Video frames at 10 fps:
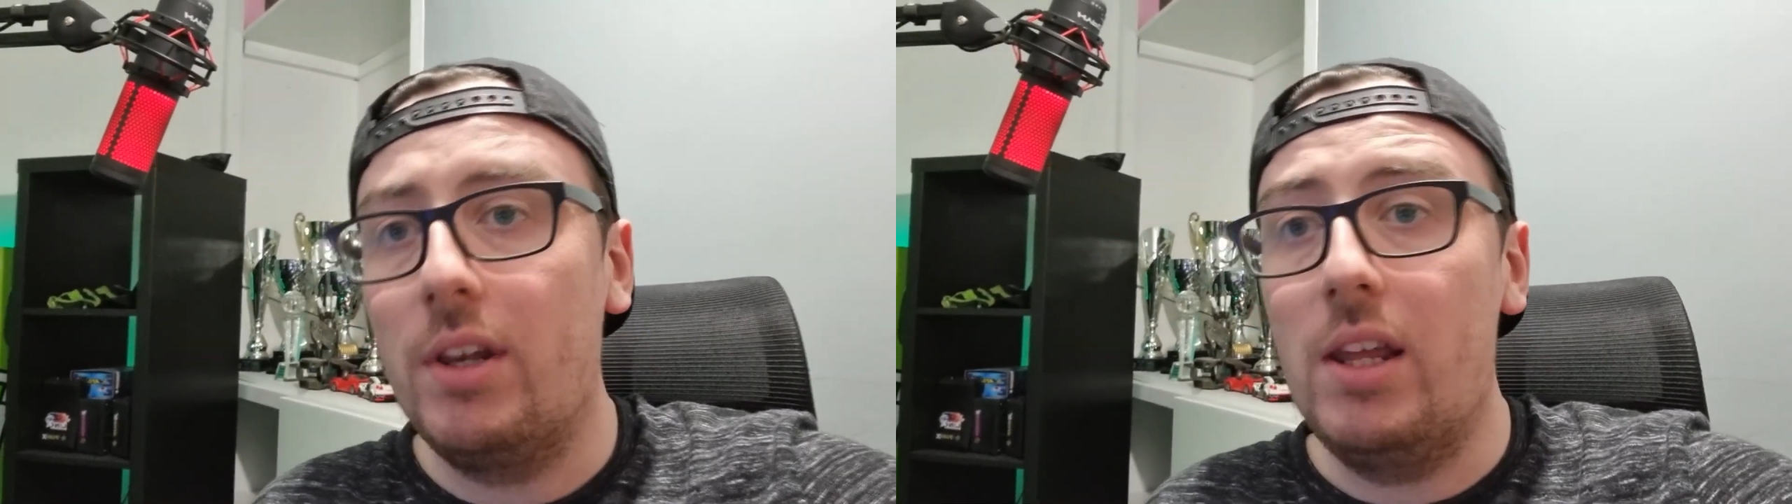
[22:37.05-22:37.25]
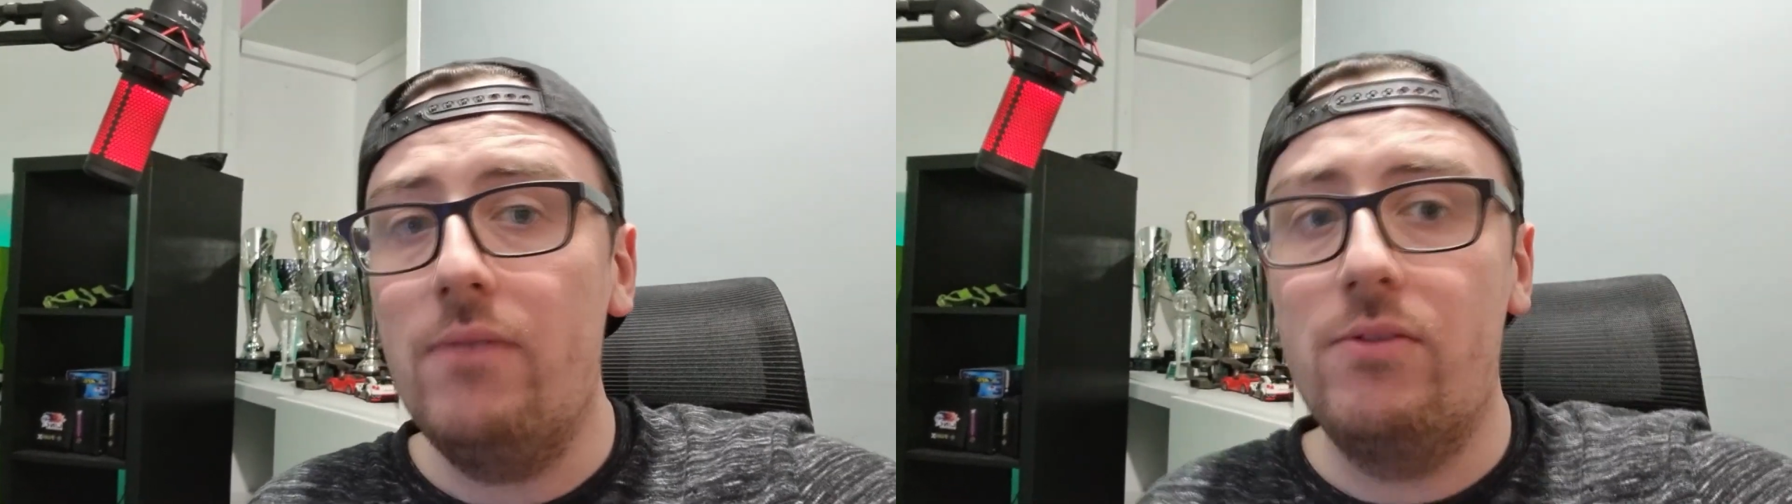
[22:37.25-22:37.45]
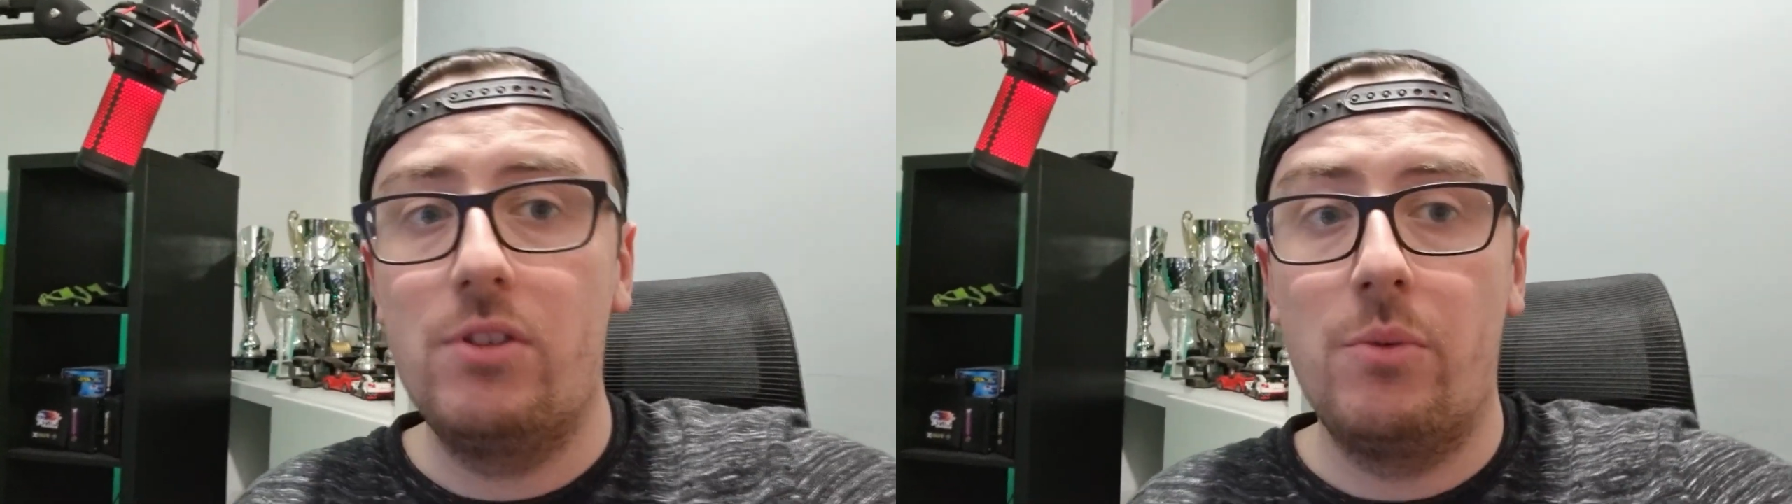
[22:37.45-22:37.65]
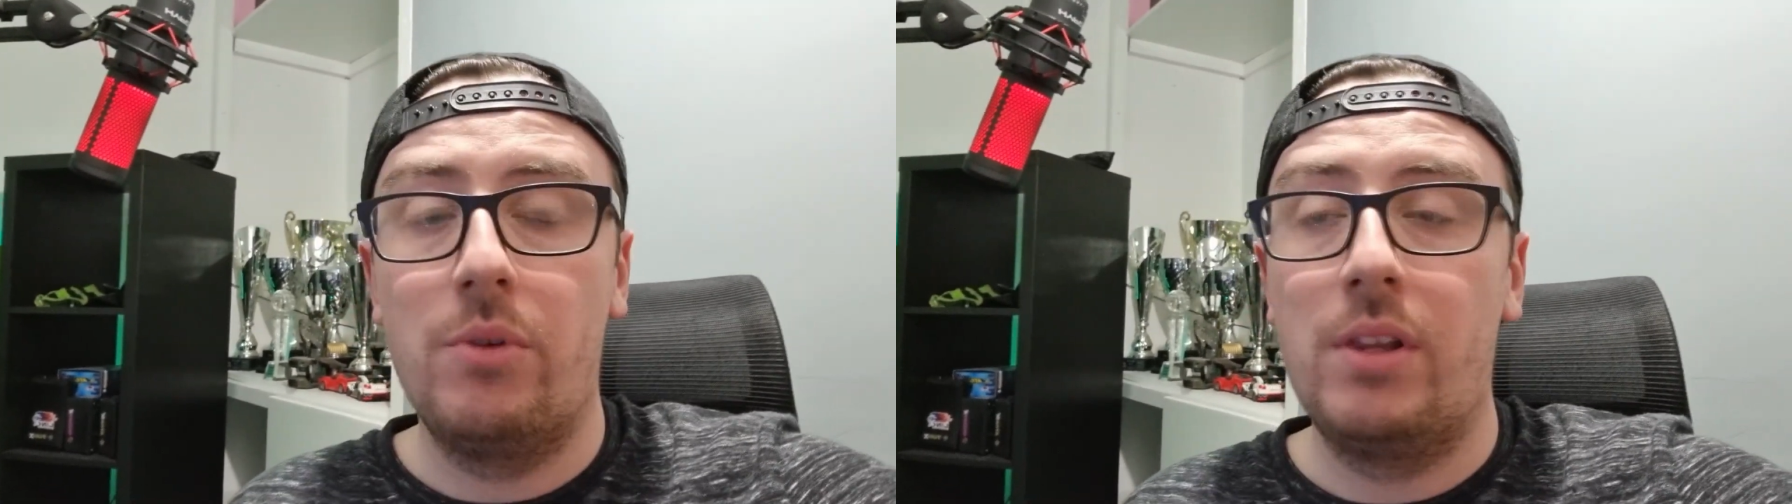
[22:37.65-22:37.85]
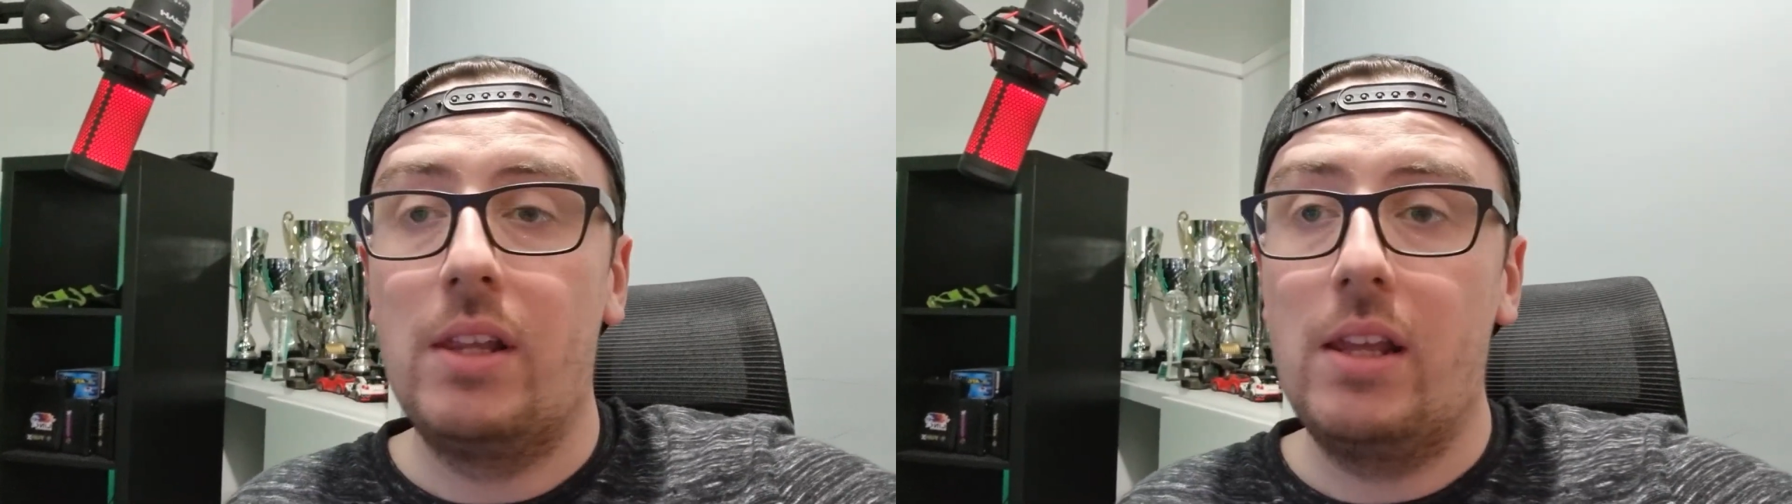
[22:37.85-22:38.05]

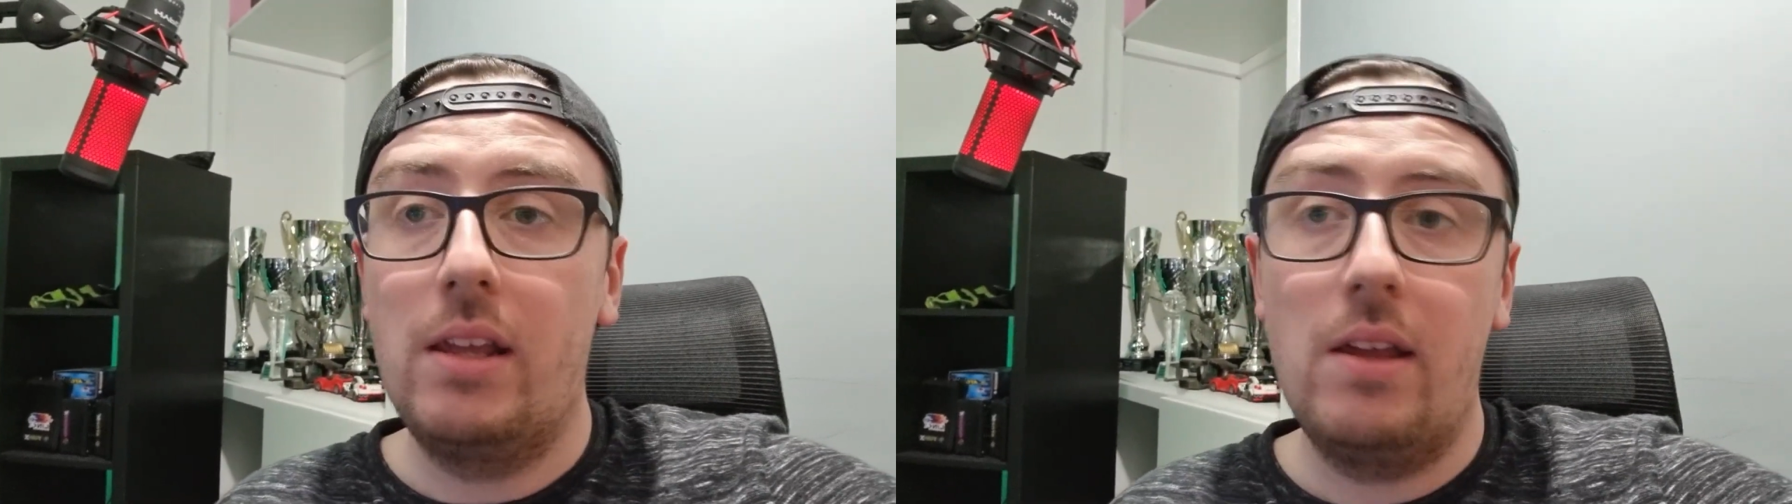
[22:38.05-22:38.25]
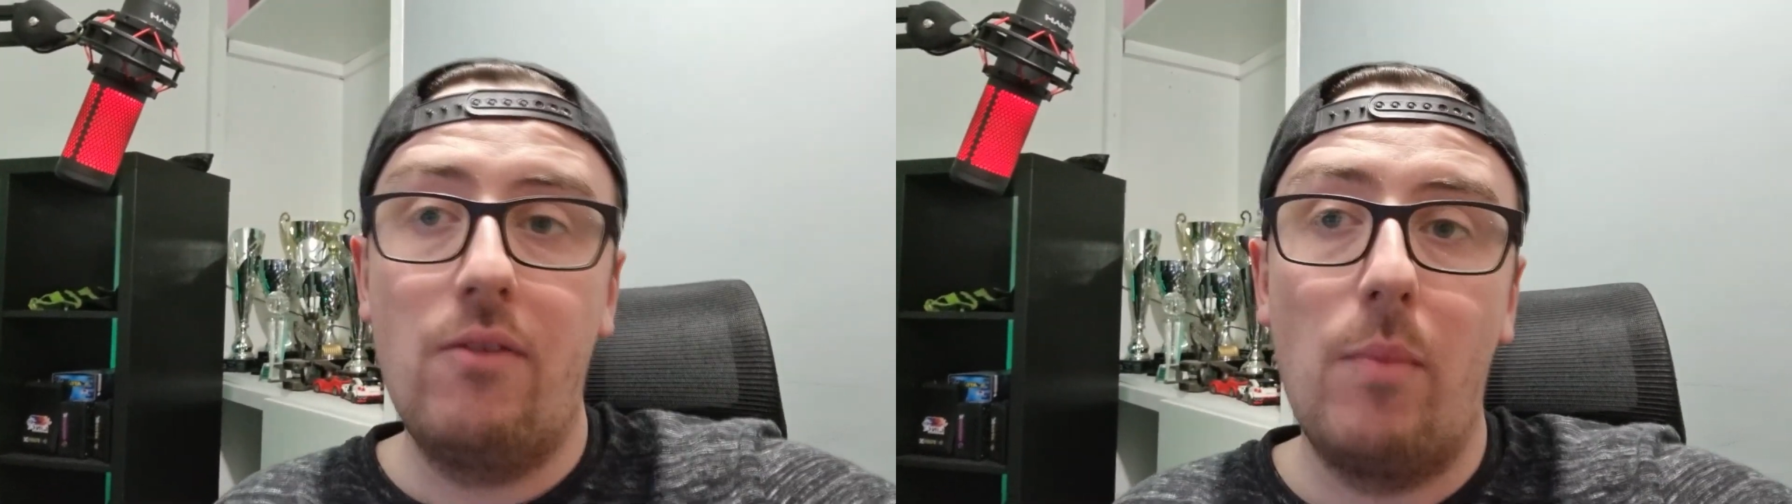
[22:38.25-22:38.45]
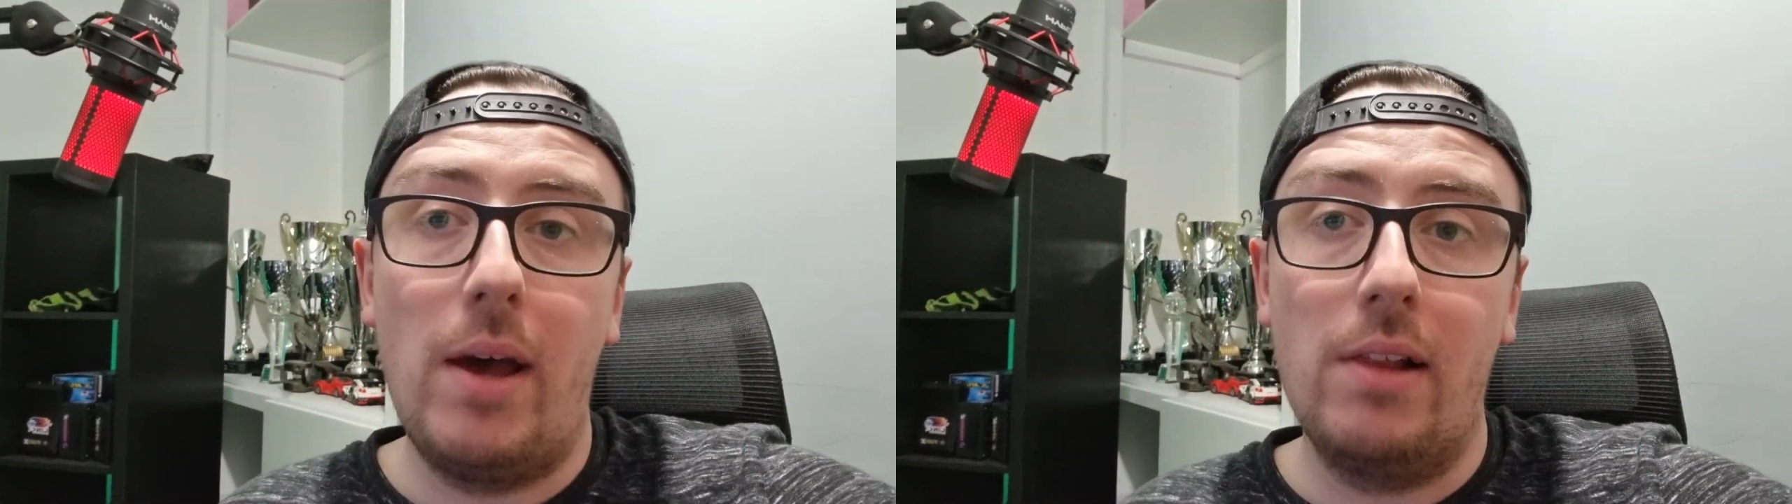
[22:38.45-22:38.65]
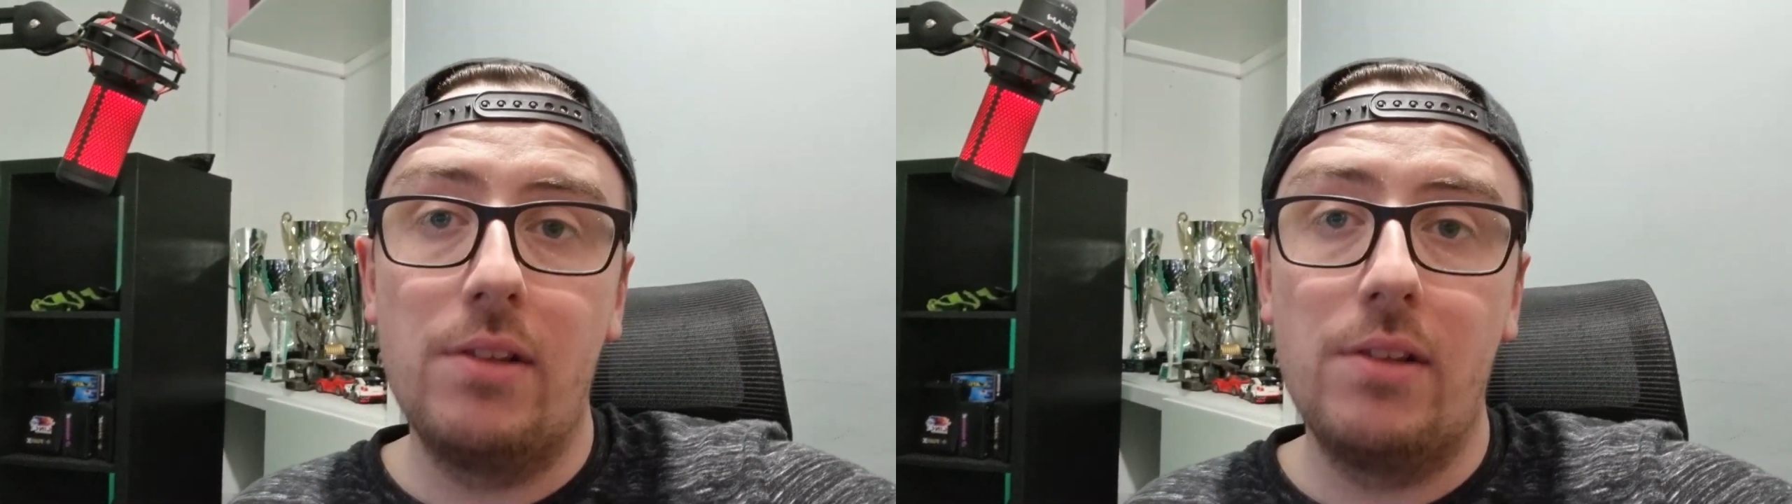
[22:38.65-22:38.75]
if a battle